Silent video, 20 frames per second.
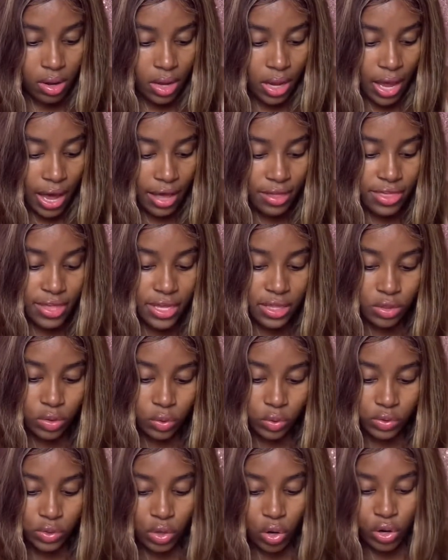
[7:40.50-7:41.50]
I think
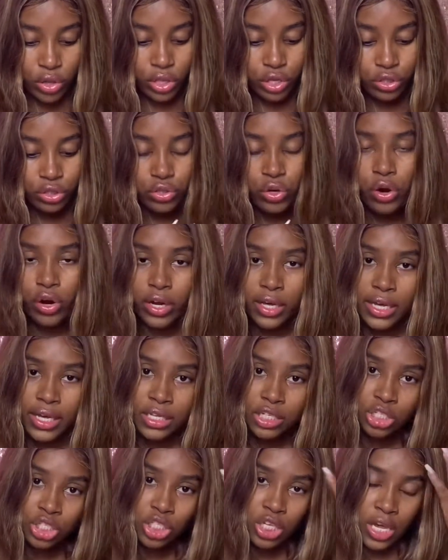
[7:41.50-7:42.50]
those are the
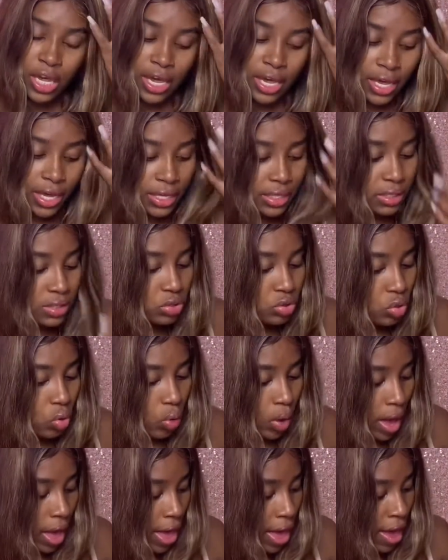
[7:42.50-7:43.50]
darkest shades. So
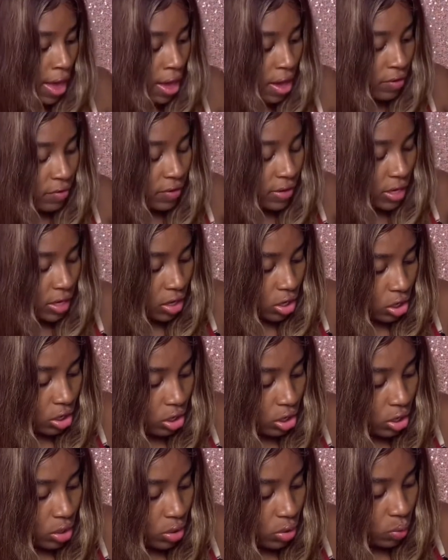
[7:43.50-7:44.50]
I have
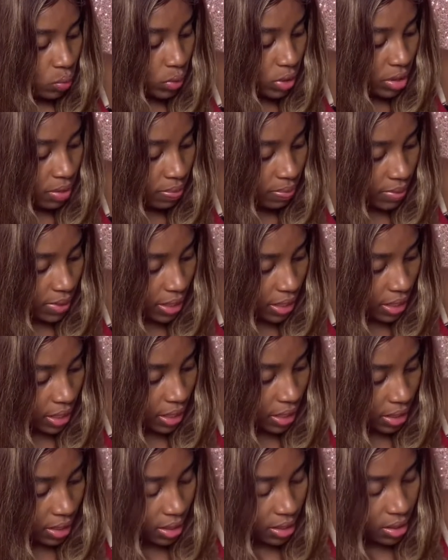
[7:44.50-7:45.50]
here with
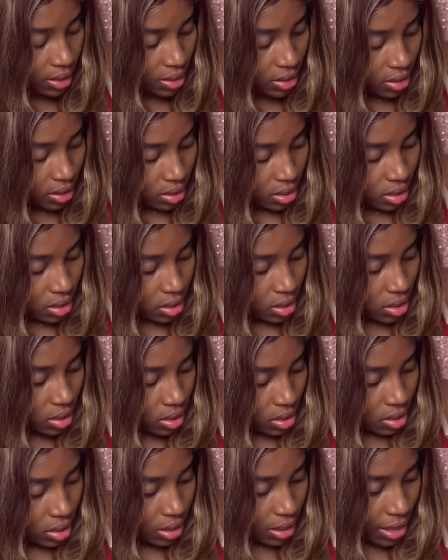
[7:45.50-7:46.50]
me
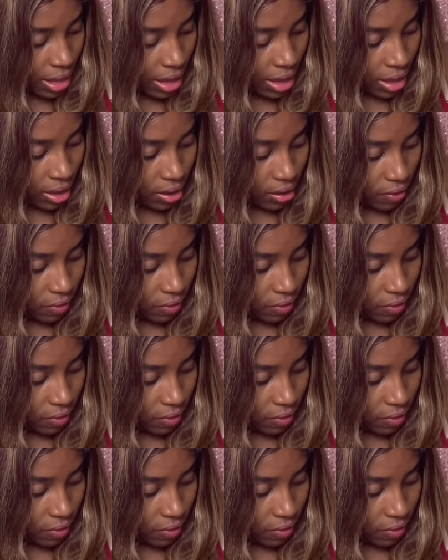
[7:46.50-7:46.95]
like